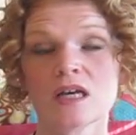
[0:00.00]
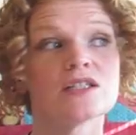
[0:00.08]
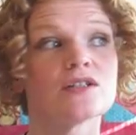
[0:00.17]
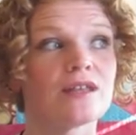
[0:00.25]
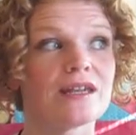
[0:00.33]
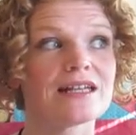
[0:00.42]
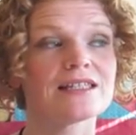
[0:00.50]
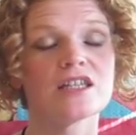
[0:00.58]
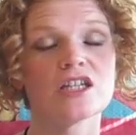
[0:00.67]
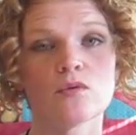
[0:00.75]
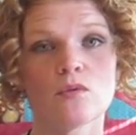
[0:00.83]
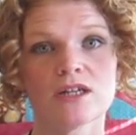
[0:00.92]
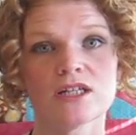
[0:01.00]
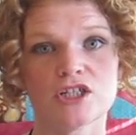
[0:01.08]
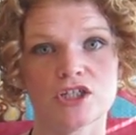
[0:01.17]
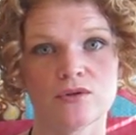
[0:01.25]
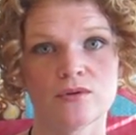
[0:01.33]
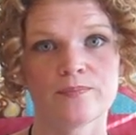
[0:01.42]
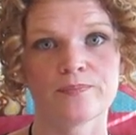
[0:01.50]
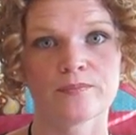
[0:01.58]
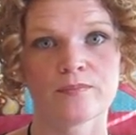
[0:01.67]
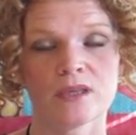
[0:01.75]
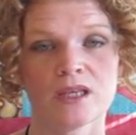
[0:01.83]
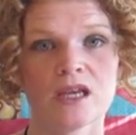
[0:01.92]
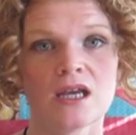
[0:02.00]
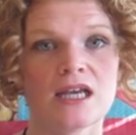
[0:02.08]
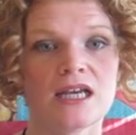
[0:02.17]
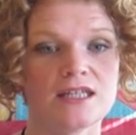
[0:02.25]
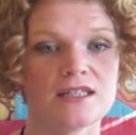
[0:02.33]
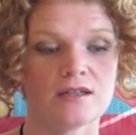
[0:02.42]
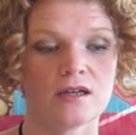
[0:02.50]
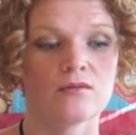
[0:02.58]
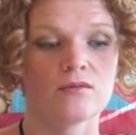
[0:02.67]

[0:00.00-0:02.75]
So the next thing you wanna do is,